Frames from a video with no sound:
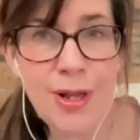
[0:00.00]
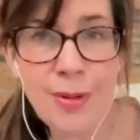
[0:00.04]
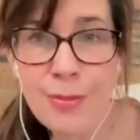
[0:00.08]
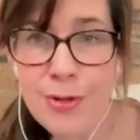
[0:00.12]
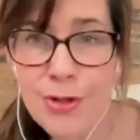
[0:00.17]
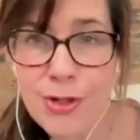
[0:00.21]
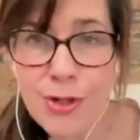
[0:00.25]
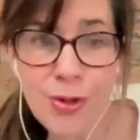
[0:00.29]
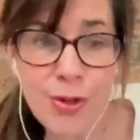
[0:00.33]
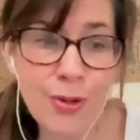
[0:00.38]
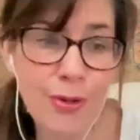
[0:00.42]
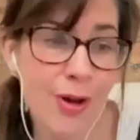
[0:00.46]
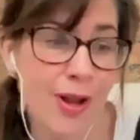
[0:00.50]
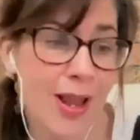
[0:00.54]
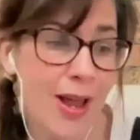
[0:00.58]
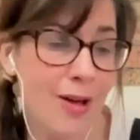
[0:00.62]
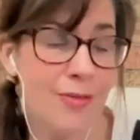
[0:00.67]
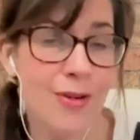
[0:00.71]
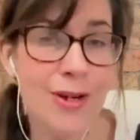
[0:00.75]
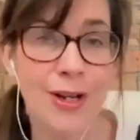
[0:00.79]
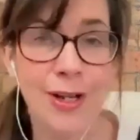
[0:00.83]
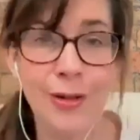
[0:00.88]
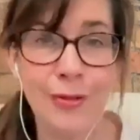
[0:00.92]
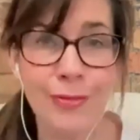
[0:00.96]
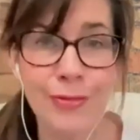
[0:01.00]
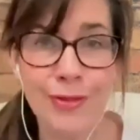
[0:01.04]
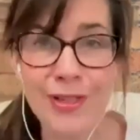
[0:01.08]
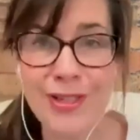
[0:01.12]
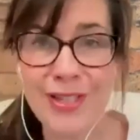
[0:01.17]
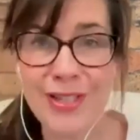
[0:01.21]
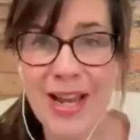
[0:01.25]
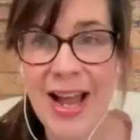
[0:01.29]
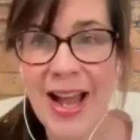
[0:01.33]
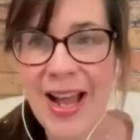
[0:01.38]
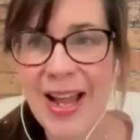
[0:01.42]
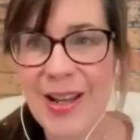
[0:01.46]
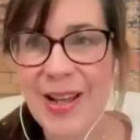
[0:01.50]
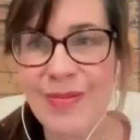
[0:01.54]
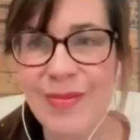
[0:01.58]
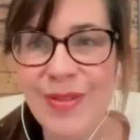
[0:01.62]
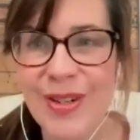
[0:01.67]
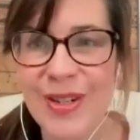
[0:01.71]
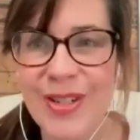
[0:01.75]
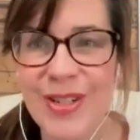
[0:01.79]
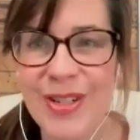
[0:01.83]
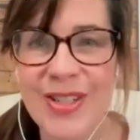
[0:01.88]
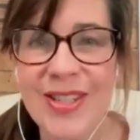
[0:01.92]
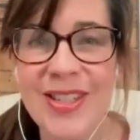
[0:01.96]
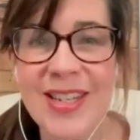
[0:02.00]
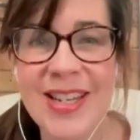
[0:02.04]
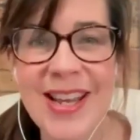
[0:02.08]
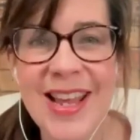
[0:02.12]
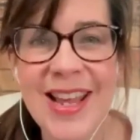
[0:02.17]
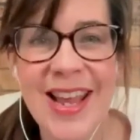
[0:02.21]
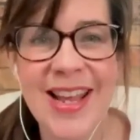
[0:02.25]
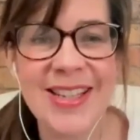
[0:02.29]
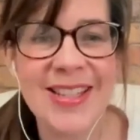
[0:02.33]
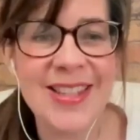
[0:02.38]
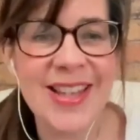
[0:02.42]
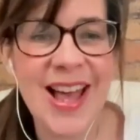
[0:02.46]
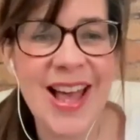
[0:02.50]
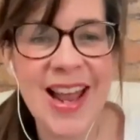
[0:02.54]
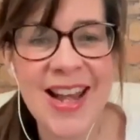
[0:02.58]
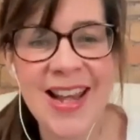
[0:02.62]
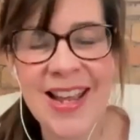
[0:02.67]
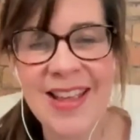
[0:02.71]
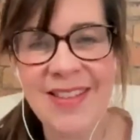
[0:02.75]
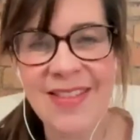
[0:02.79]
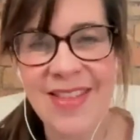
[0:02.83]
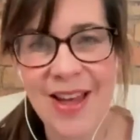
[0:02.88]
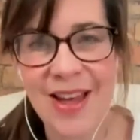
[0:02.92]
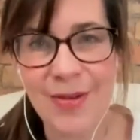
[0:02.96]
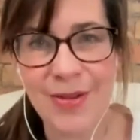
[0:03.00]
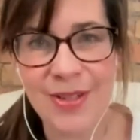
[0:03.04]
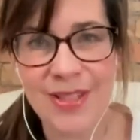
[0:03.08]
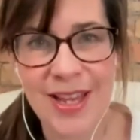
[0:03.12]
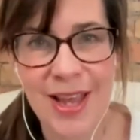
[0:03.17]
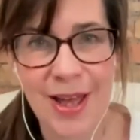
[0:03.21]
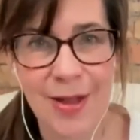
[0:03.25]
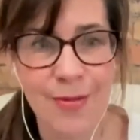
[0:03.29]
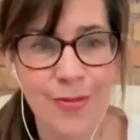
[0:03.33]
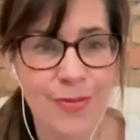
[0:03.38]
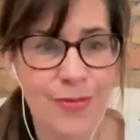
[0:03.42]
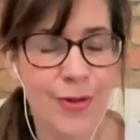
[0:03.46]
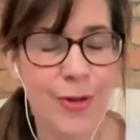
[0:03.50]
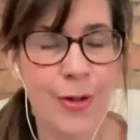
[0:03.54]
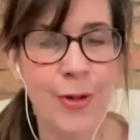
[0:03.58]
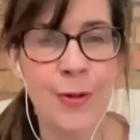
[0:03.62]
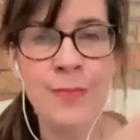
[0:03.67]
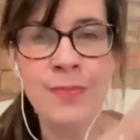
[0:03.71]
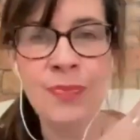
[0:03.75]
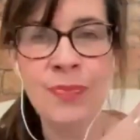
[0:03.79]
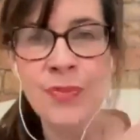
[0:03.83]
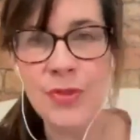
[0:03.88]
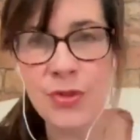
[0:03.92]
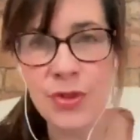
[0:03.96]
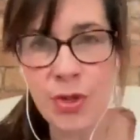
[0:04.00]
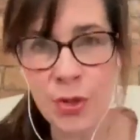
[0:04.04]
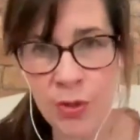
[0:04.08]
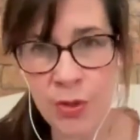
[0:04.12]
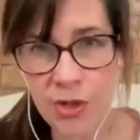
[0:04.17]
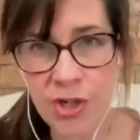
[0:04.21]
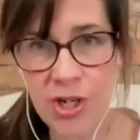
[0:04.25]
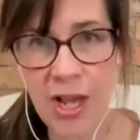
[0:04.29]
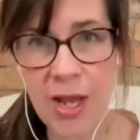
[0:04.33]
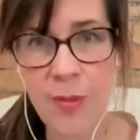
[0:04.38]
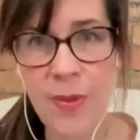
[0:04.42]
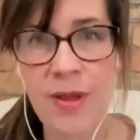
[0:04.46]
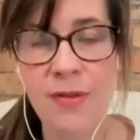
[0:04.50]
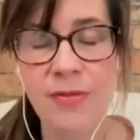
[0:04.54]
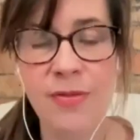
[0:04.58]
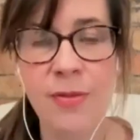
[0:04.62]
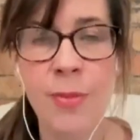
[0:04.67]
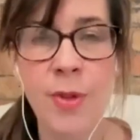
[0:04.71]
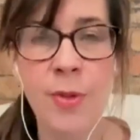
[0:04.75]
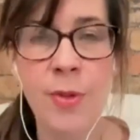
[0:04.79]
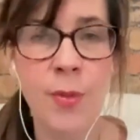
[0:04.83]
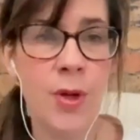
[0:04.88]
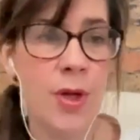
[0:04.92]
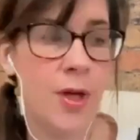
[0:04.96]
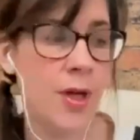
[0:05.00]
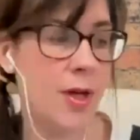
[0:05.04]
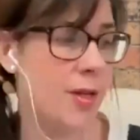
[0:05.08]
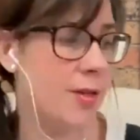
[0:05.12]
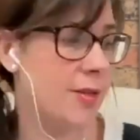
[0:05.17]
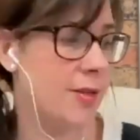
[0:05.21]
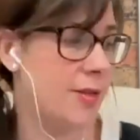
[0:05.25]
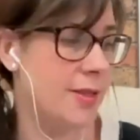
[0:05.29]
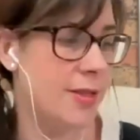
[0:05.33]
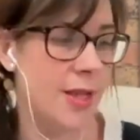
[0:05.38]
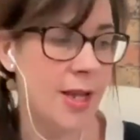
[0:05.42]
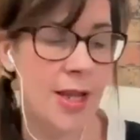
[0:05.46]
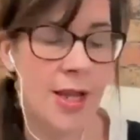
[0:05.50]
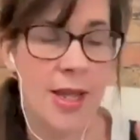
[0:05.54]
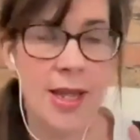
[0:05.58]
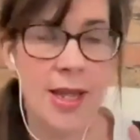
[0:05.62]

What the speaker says: I'm sure you're all having a lovely time, but just in case that any of that was helpful, don't shy away from the words.